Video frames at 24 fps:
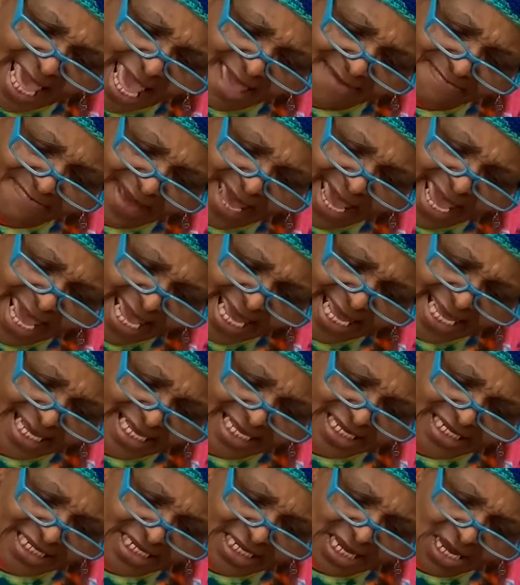paint
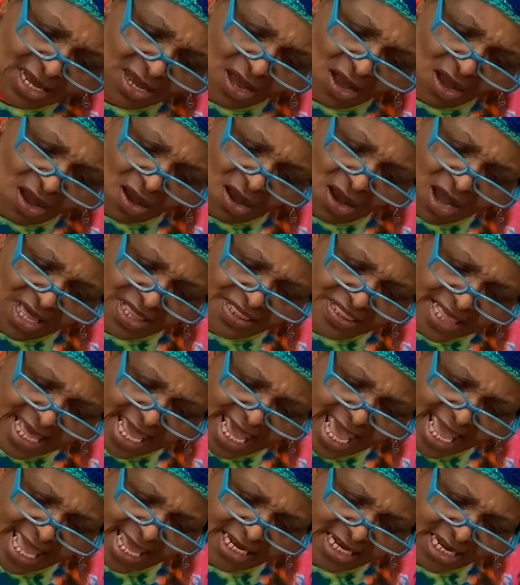on
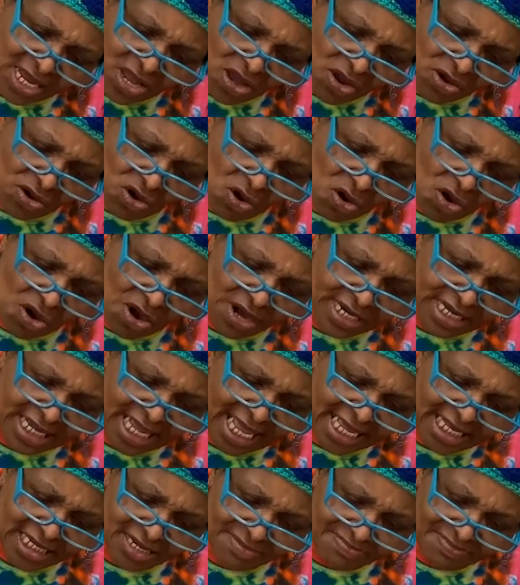that
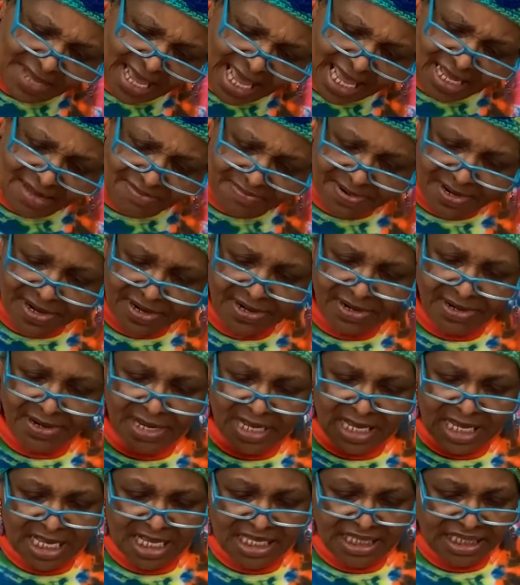corrugated paper.
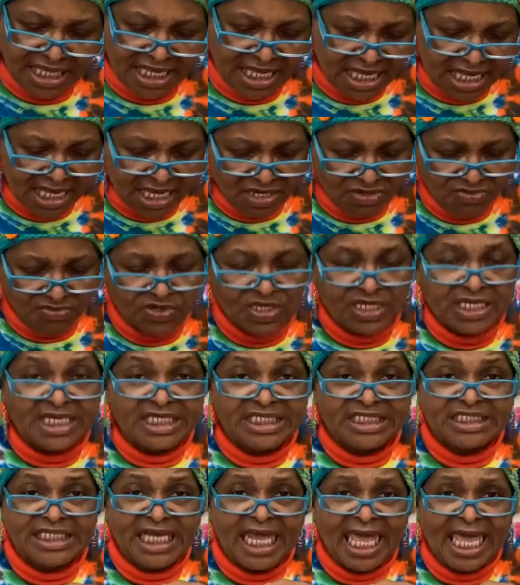Then we
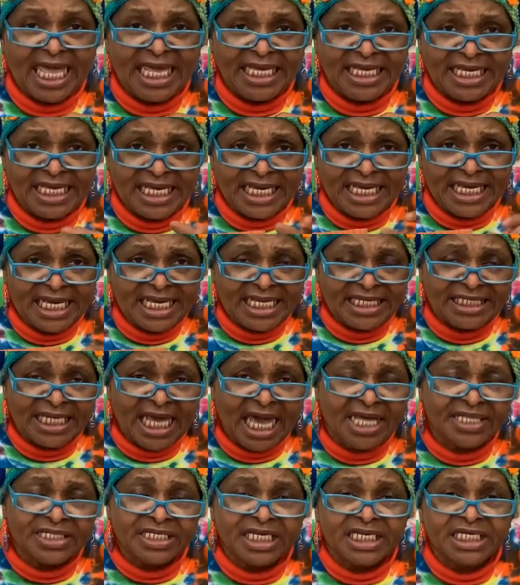could take it,
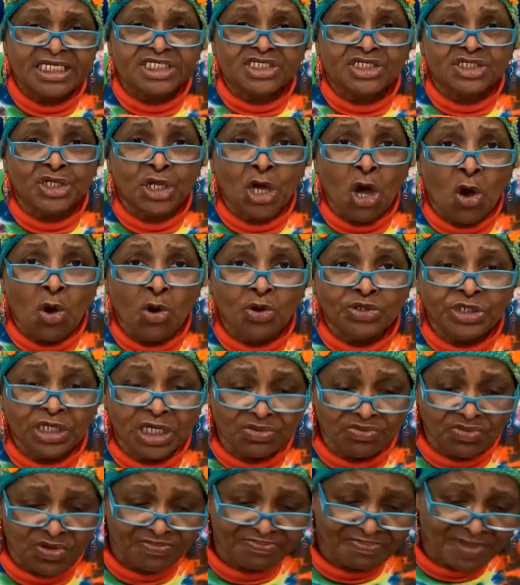now that it's loaded
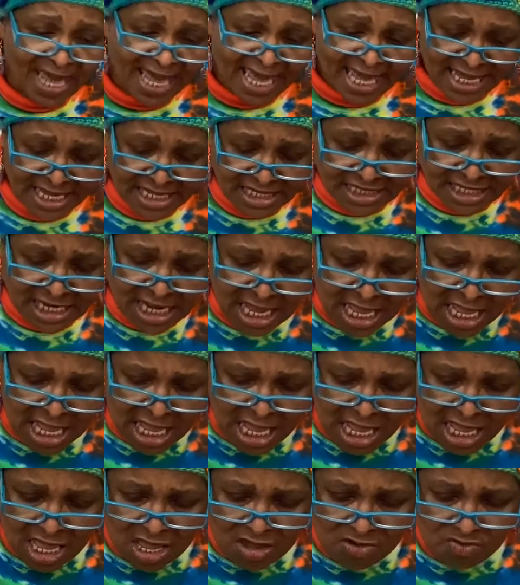with paint,
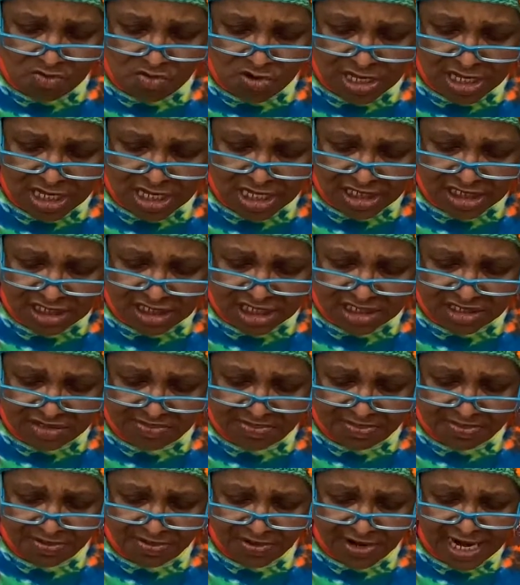and we could just
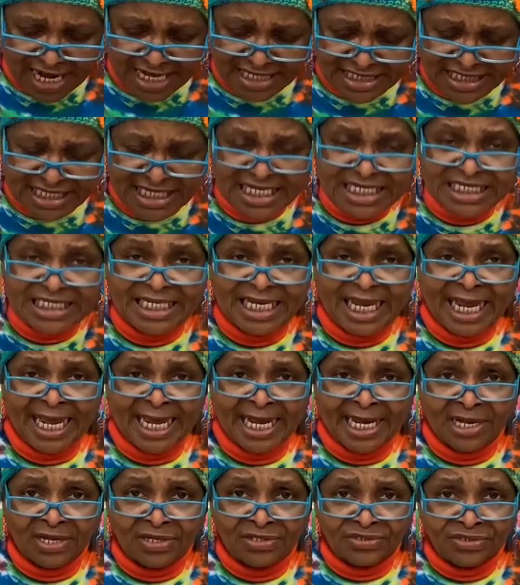press it
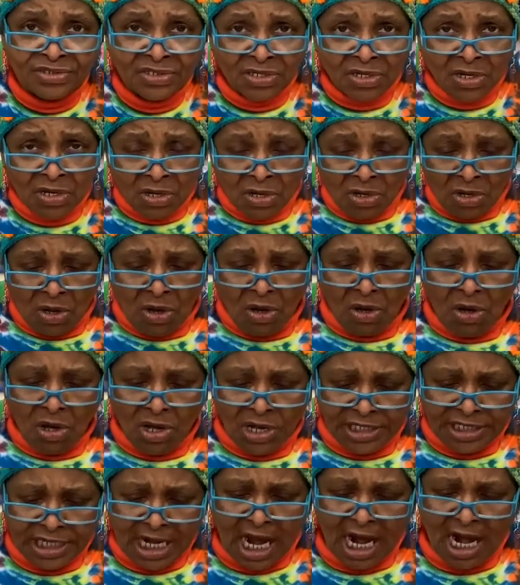down
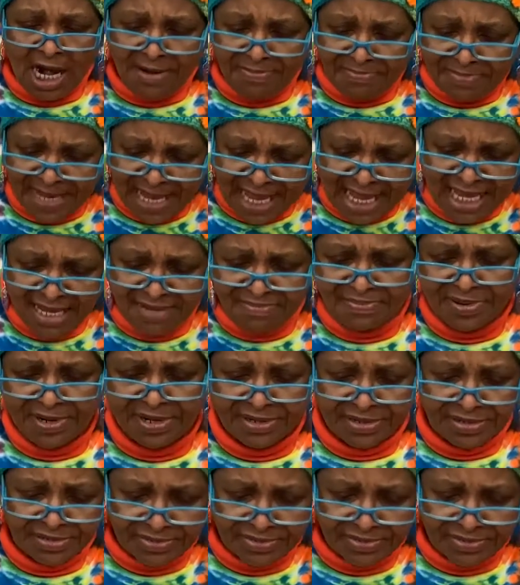on our paper.